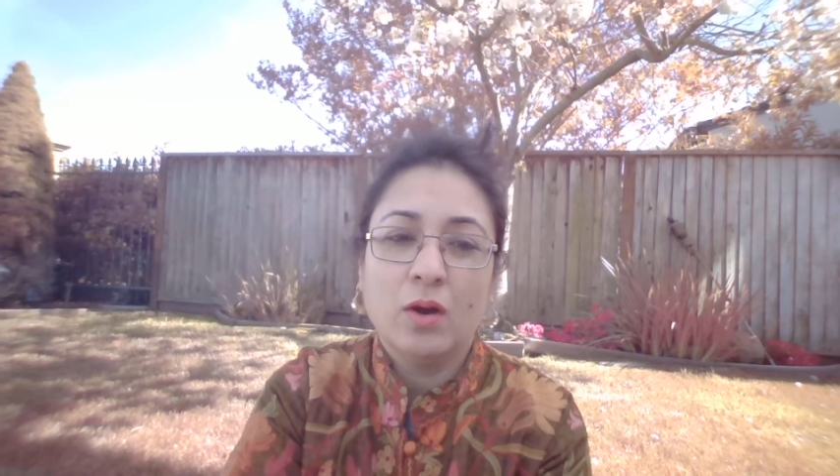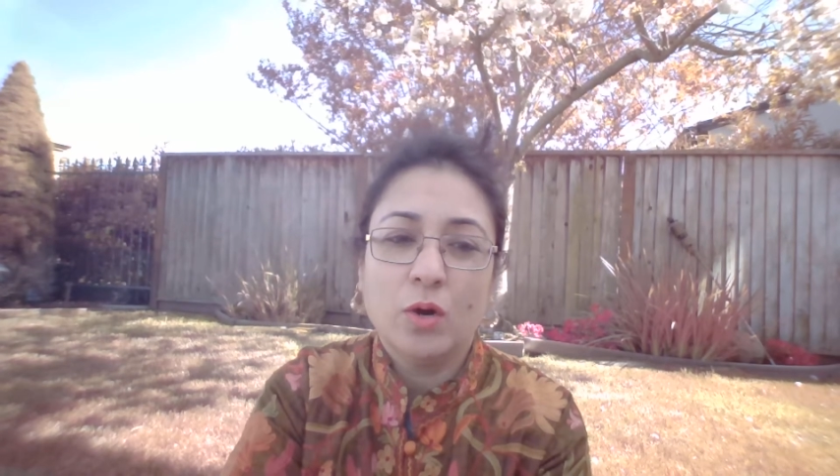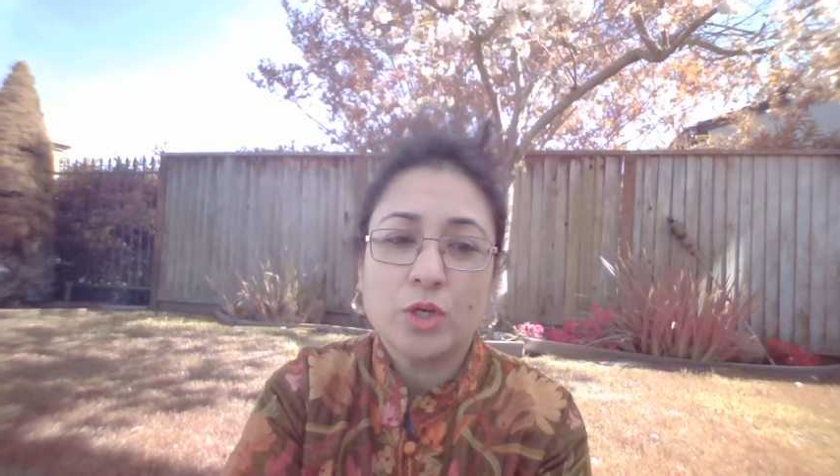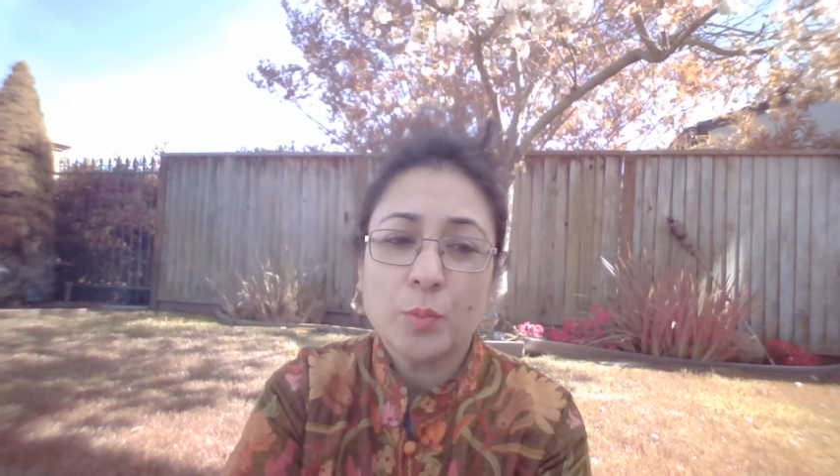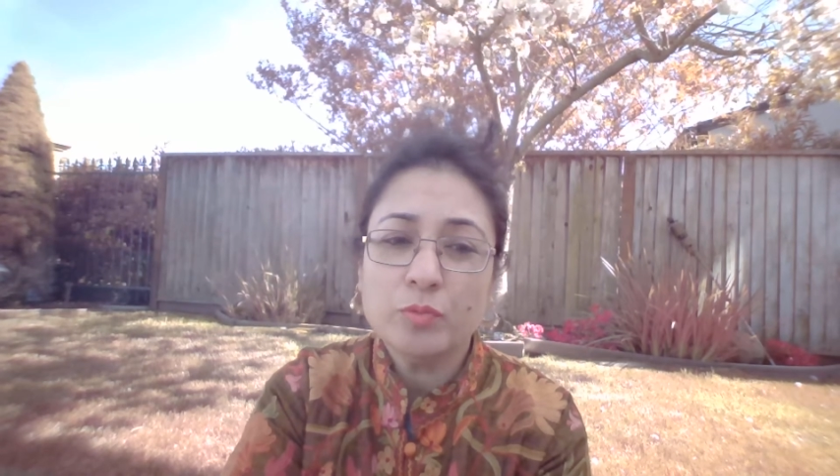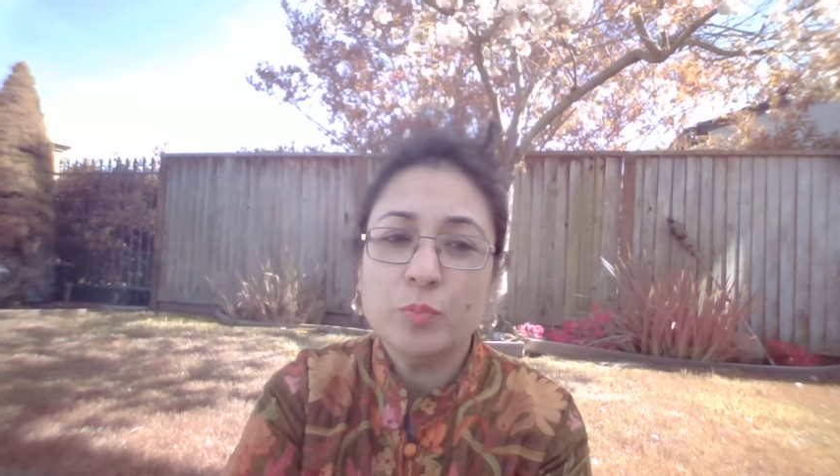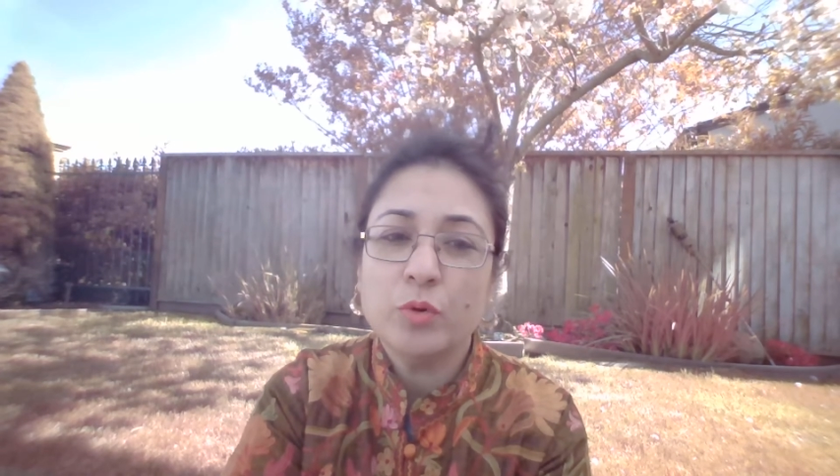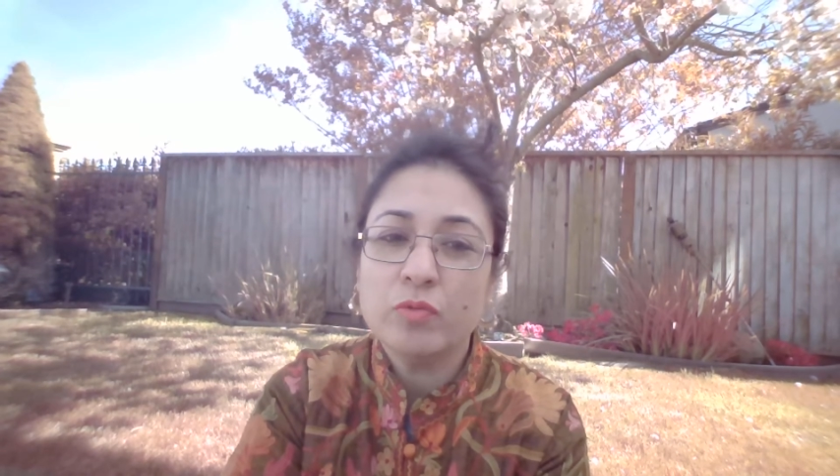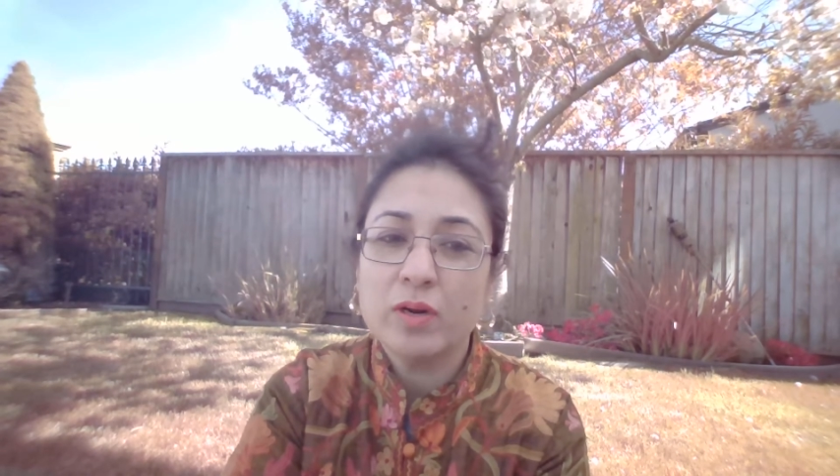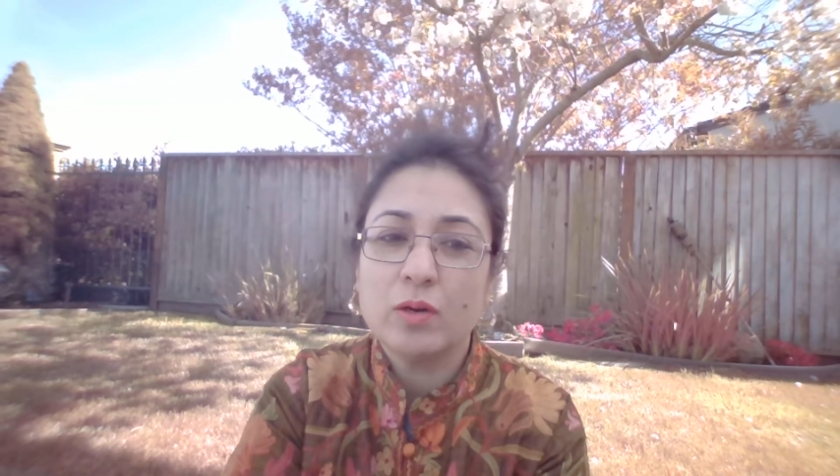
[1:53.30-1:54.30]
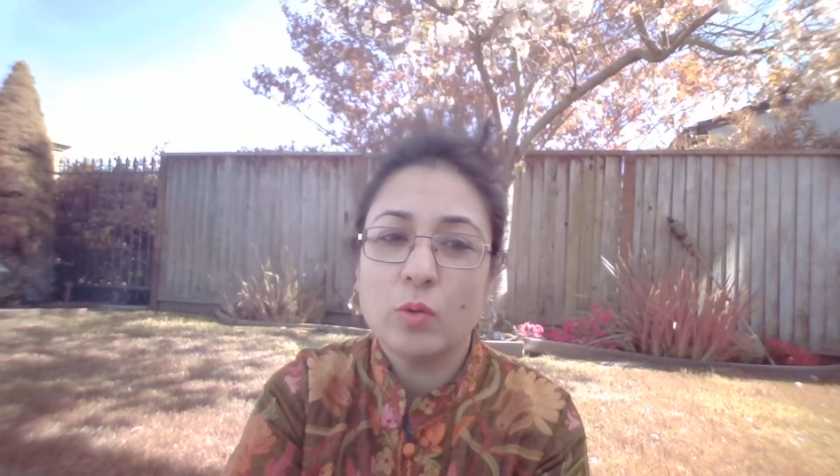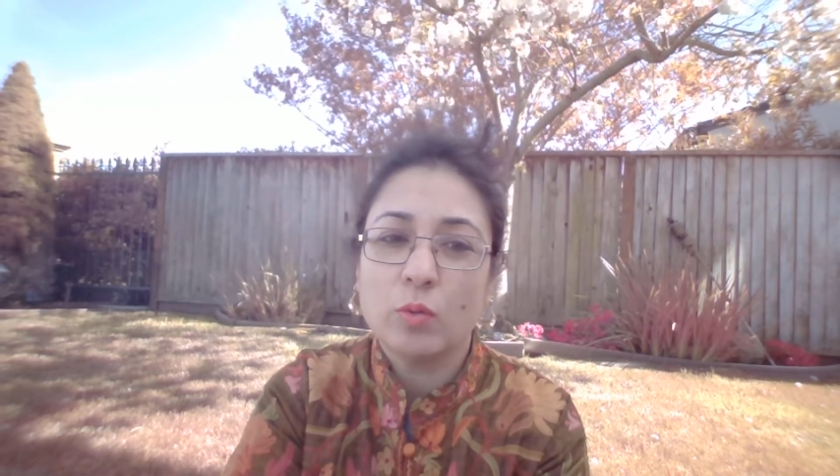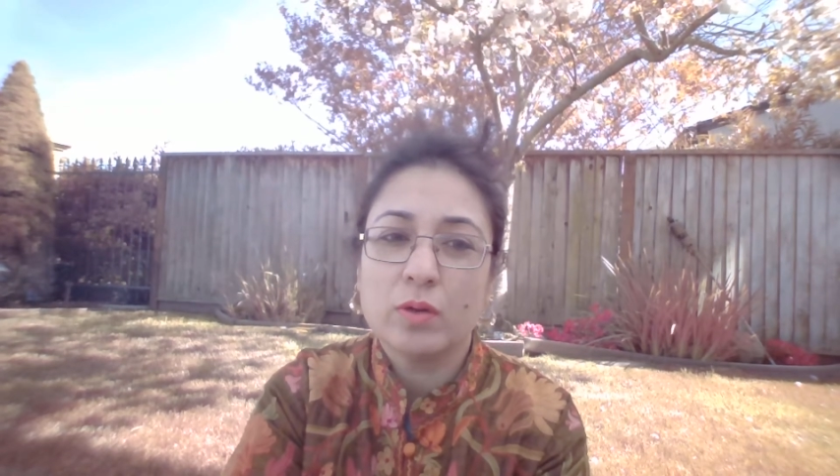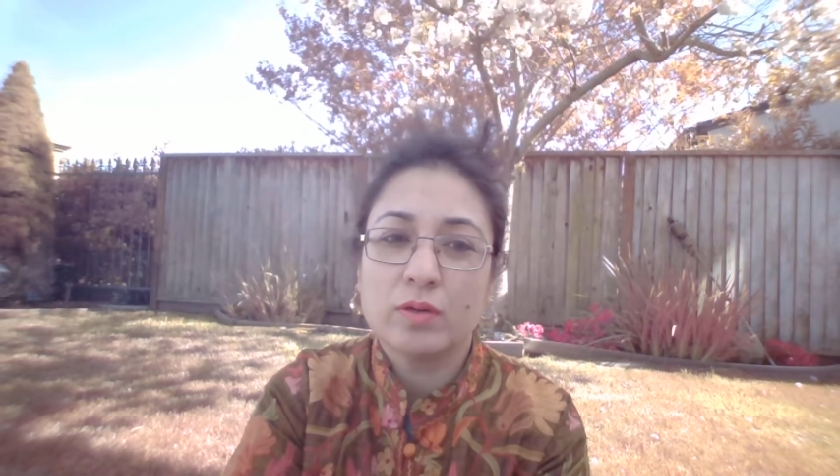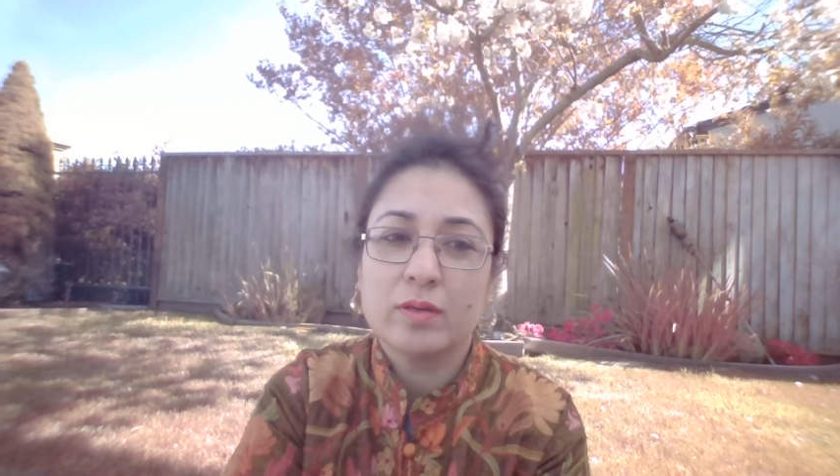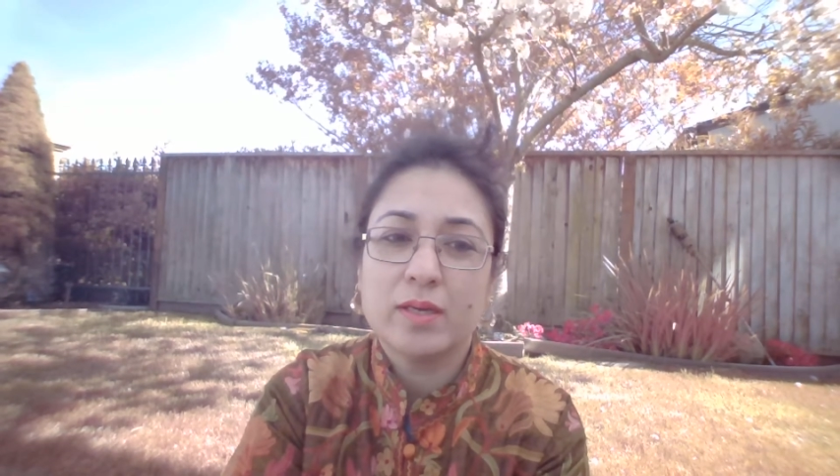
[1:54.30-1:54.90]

On top of the Bhuvar Lok